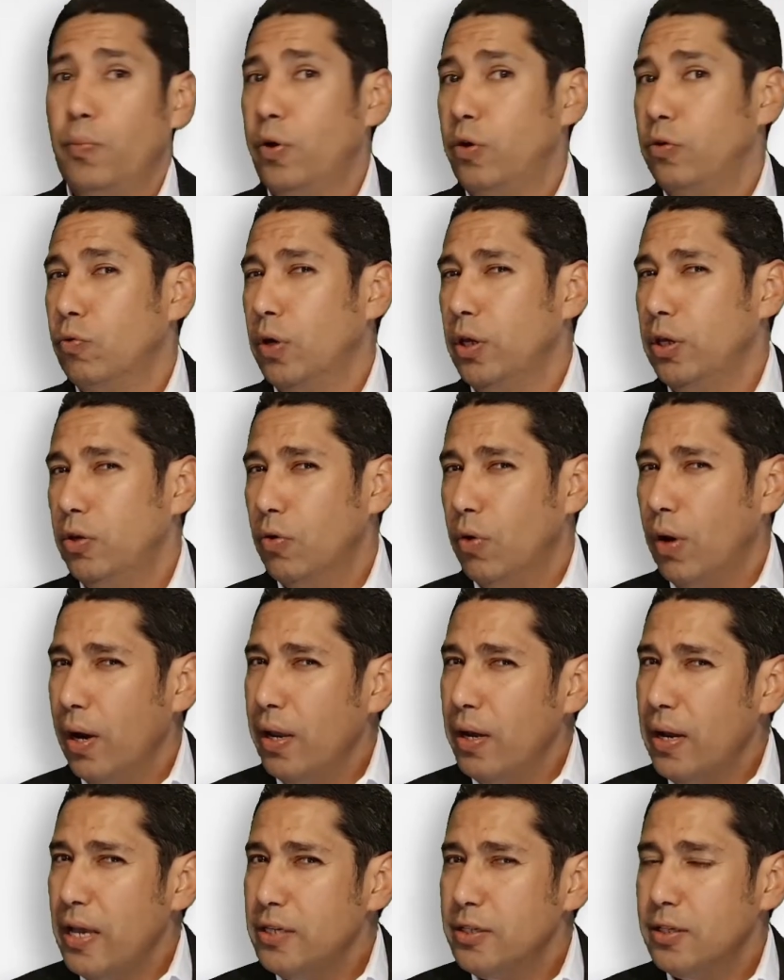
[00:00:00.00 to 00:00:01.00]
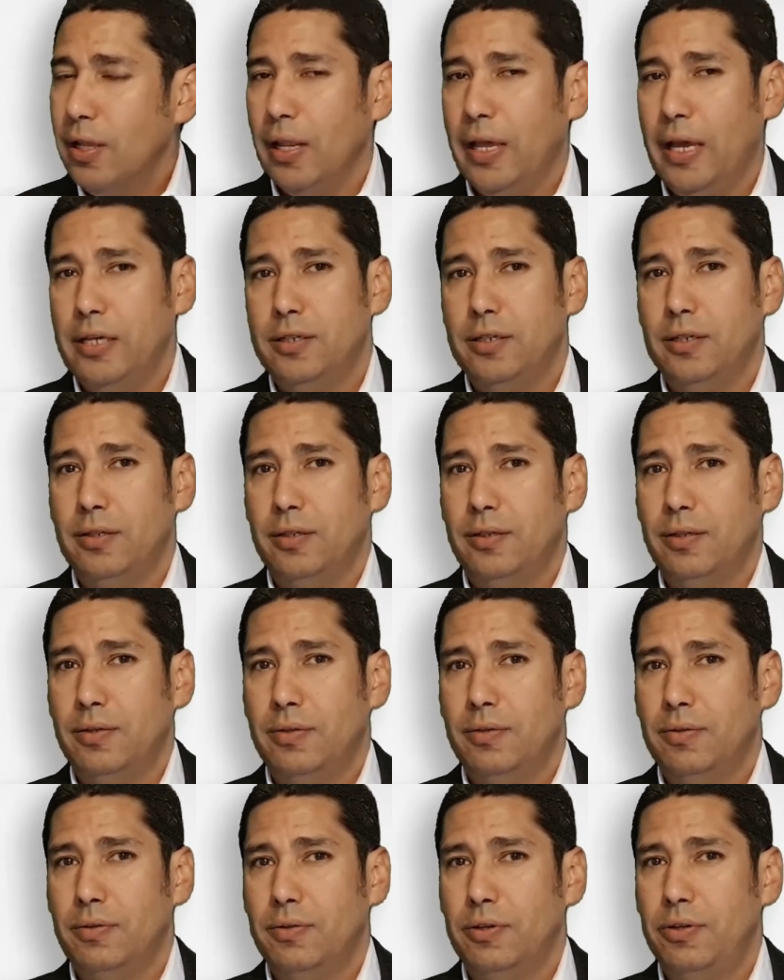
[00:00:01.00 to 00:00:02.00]
But when you are in isolation,
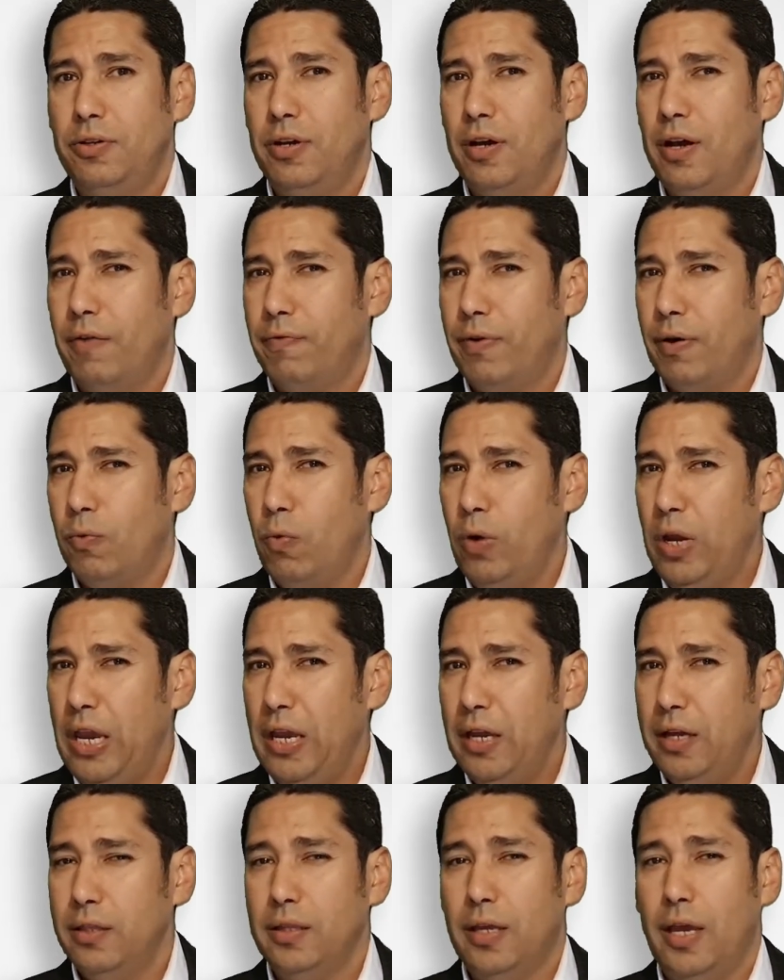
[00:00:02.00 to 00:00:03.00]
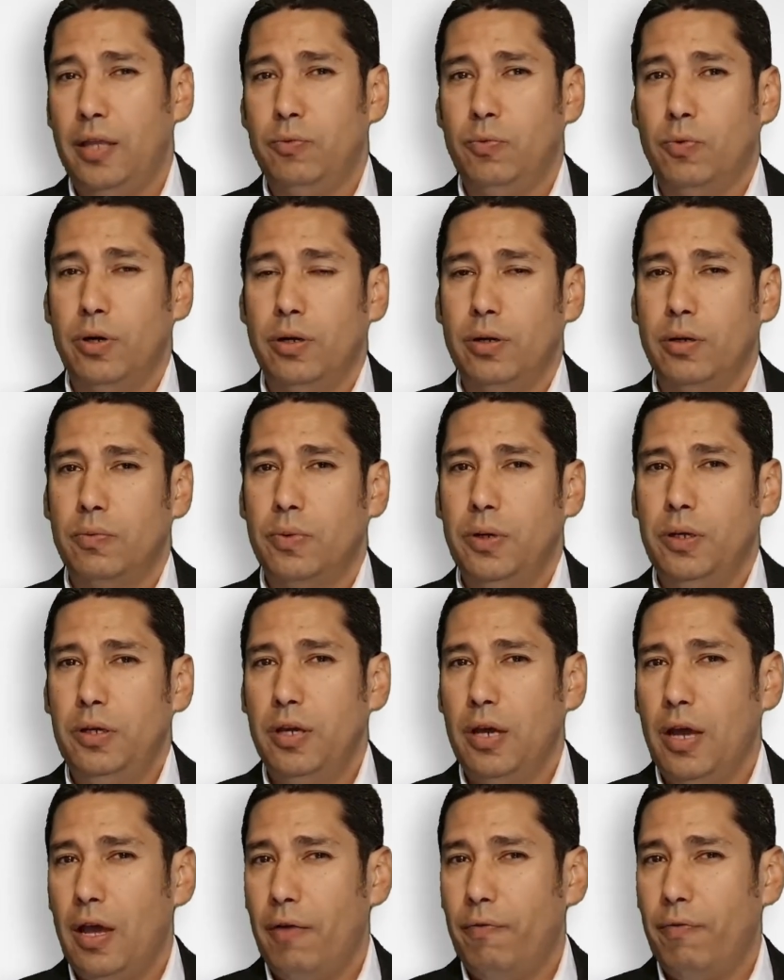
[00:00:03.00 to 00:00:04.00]
when you have a weak network,
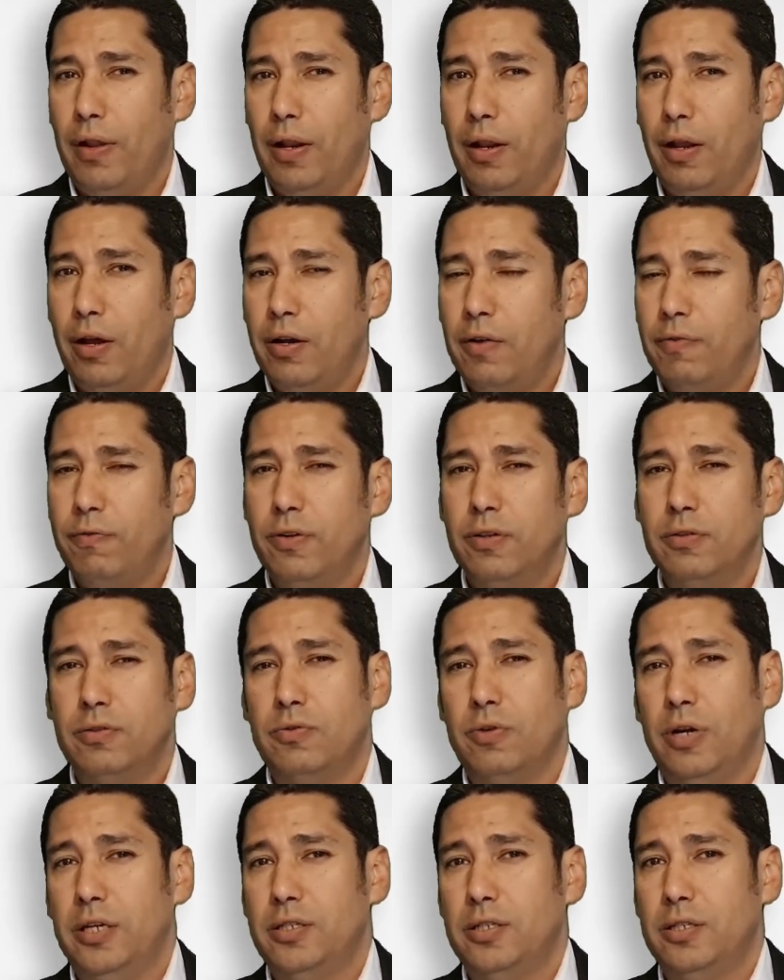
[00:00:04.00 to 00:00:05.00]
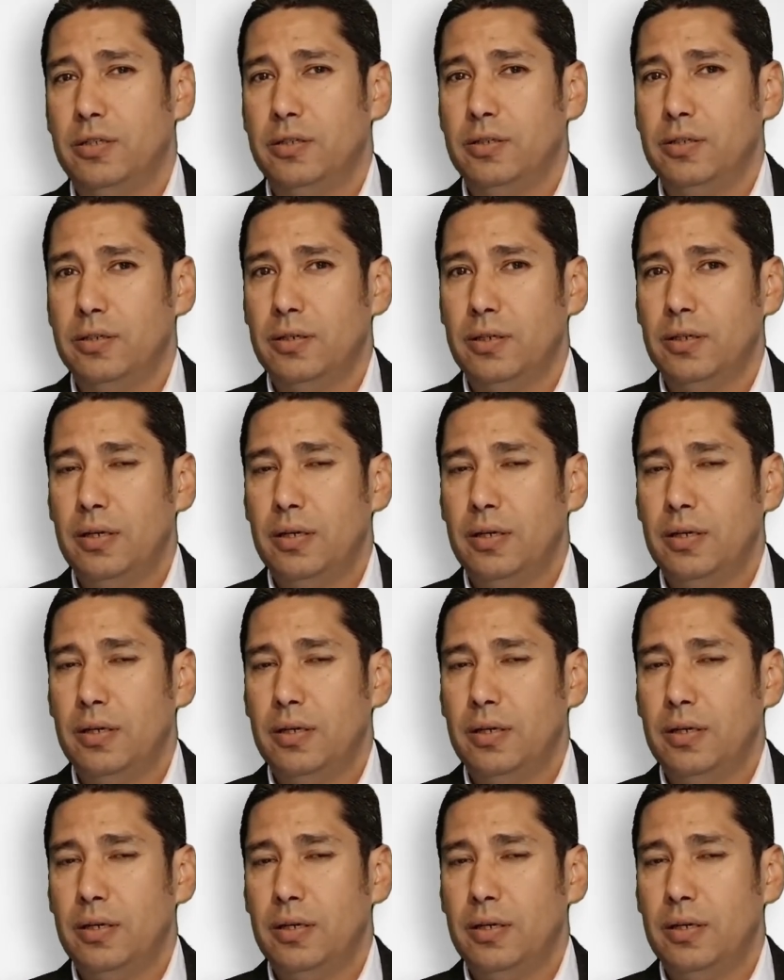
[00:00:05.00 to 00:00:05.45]
when you have a lot of fluctuation,